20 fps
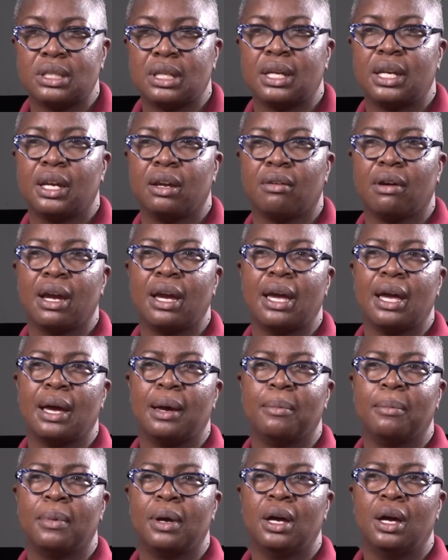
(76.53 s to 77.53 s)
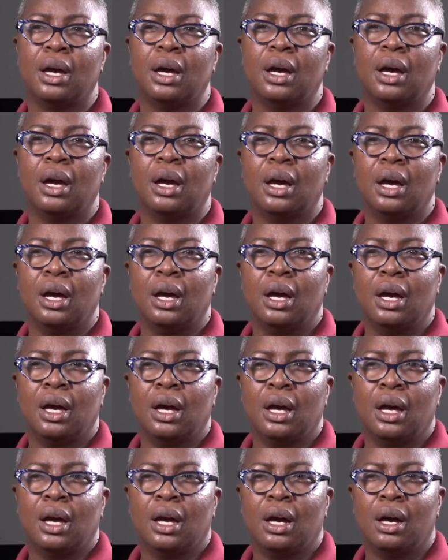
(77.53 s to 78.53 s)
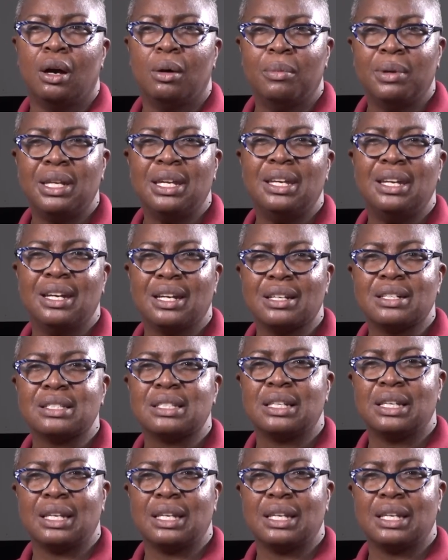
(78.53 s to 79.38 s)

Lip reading: So here I am, how many years